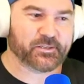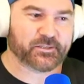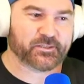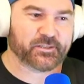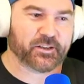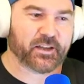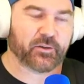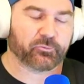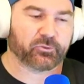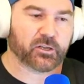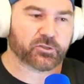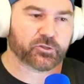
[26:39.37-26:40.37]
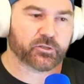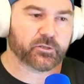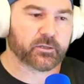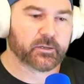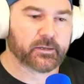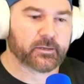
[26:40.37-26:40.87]
getting flustered.
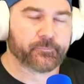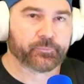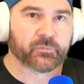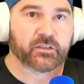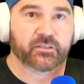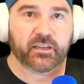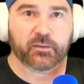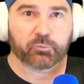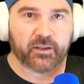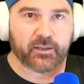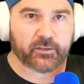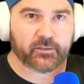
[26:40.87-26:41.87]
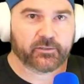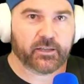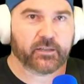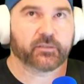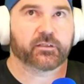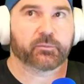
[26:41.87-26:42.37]
Take a break, take a
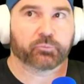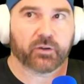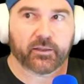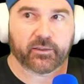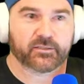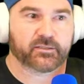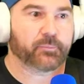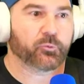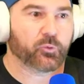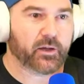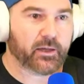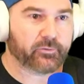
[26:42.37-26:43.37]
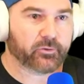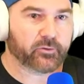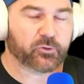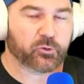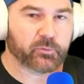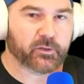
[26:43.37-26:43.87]
deep breath, step away for a
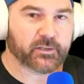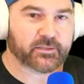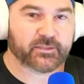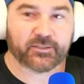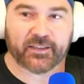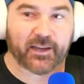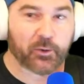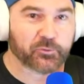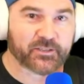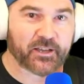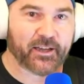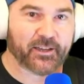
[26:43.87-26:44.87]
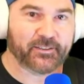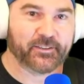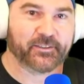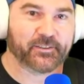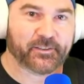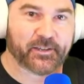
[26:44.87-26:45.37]
few minutes, get outside,
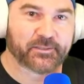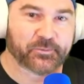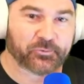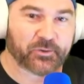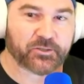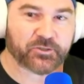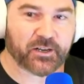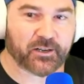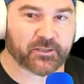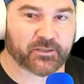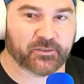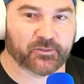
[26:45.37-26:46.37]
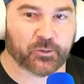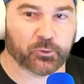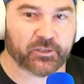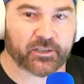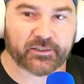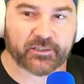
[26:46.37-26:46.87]
get some fresh air, go
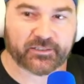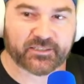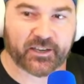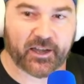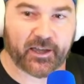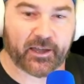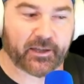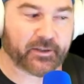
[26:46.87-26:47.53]
look at the sky.